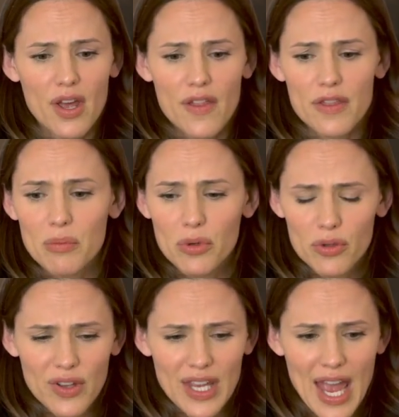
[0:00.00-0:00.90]
the
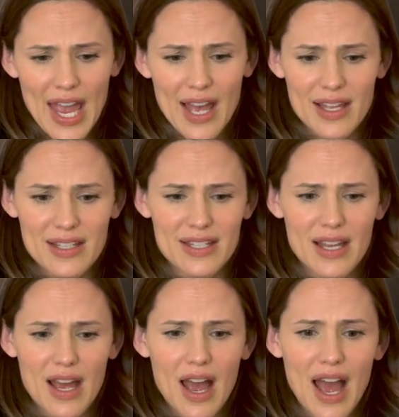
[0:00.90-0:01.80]
movie, and
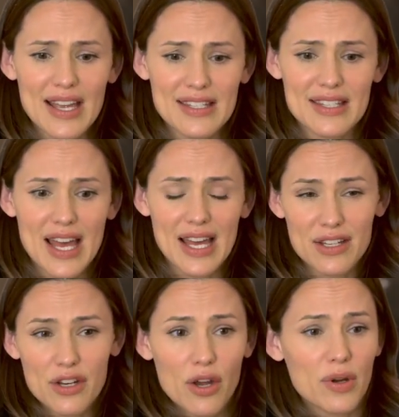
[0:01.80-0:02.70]
I said,
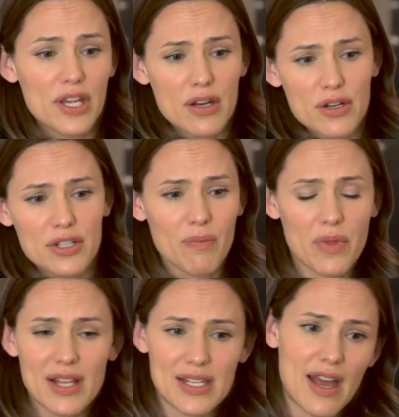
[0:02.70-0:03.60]
you know, here's some
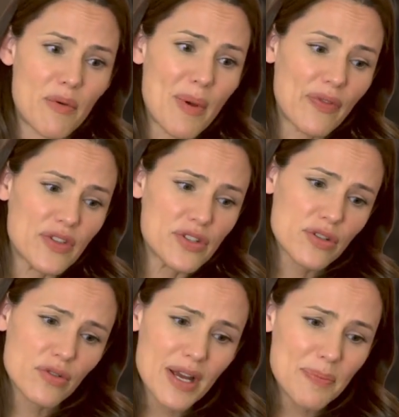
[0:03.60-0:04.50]
thoughts I have about the
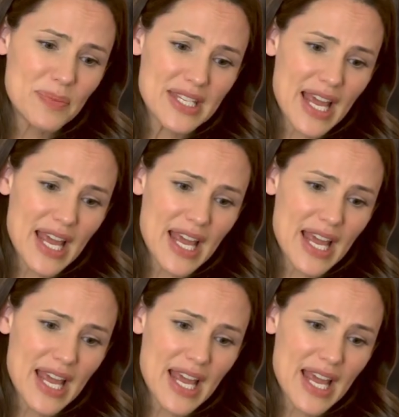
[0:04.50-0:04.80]
script,